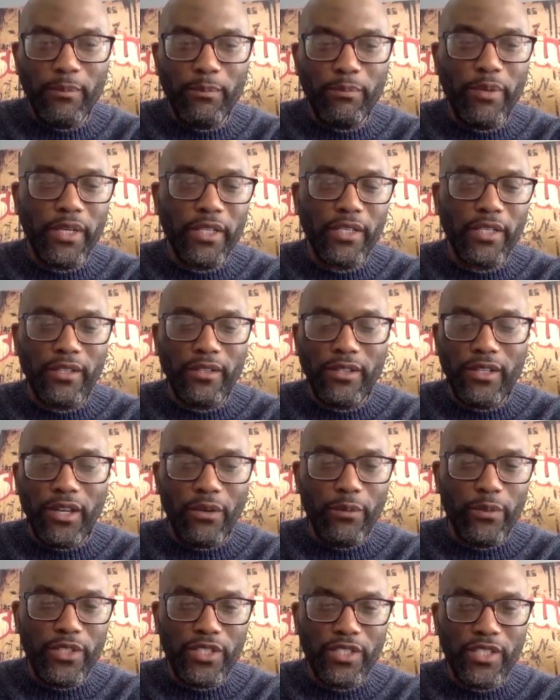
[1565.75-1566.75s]
but,
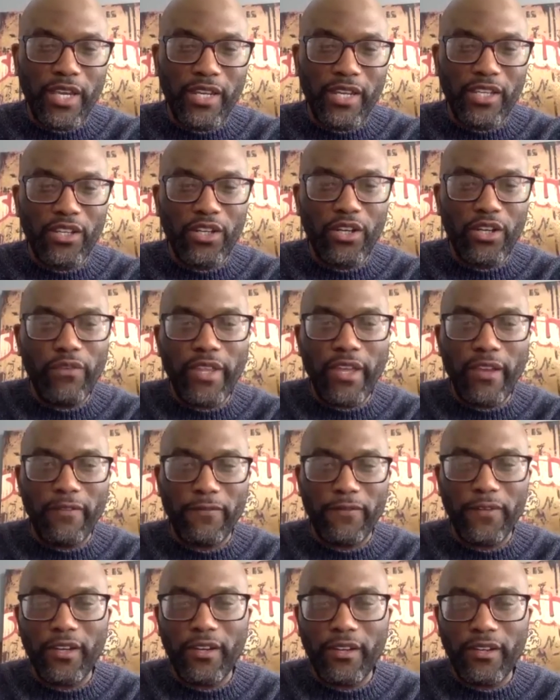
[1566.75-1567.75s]
we just got to get over that
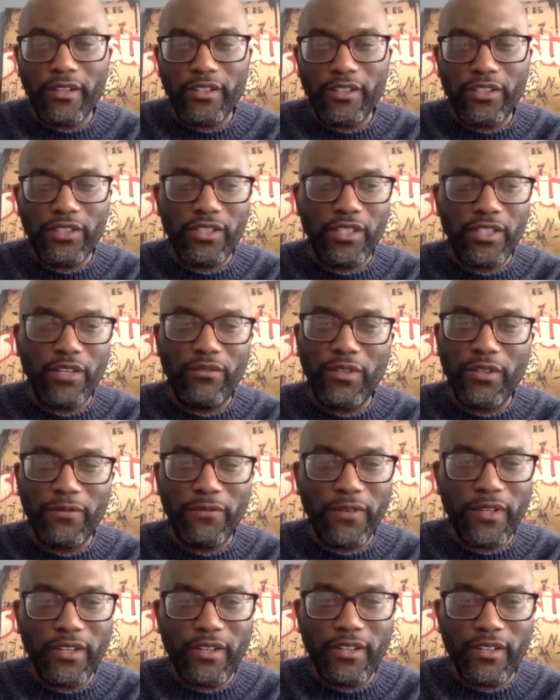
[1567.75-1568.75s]
fear. Just get over the
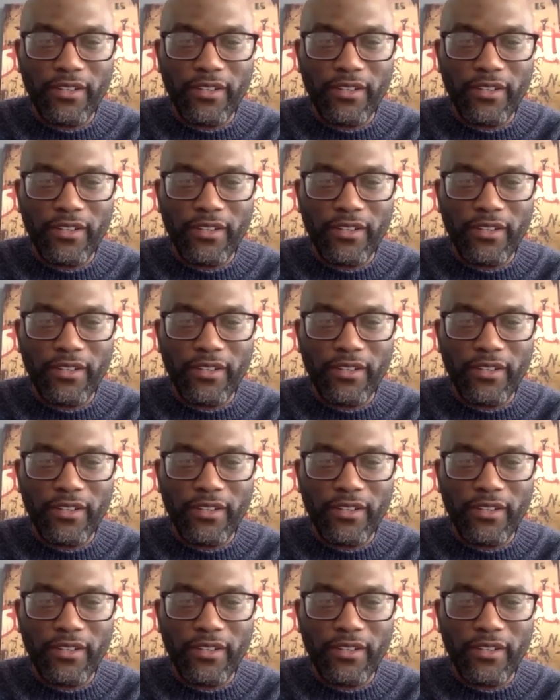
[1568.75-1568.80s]
fear.